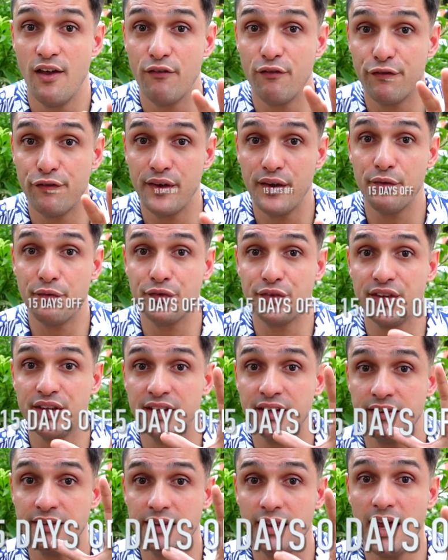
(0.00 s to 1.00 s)

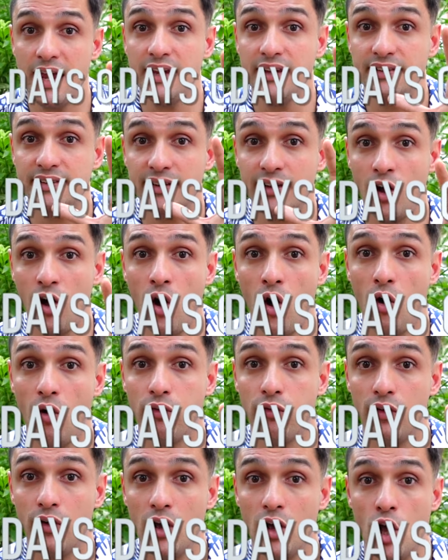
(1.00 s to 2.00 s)
15 days
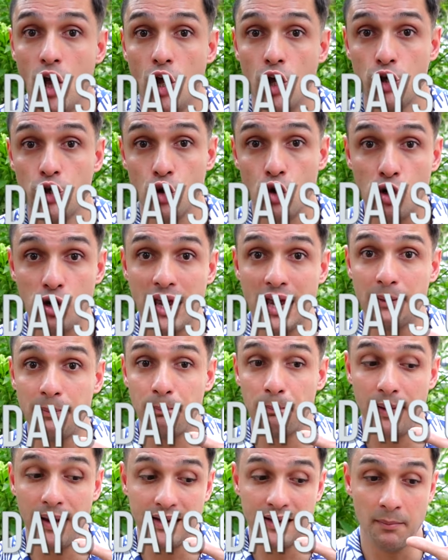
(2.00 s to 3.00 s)
off. You
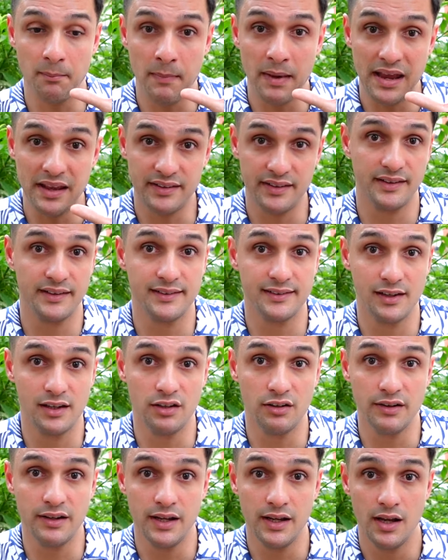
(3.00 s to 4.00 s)
get paid amazing
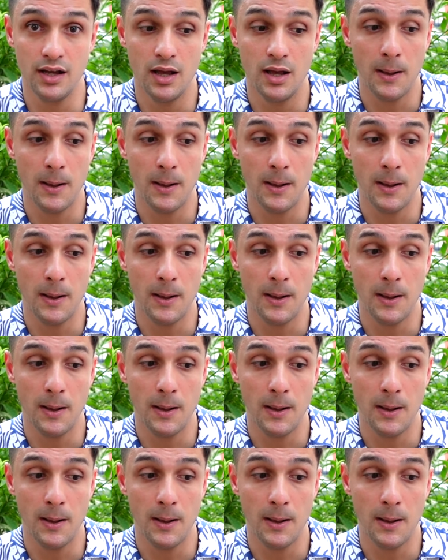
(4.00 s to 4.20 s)
salary.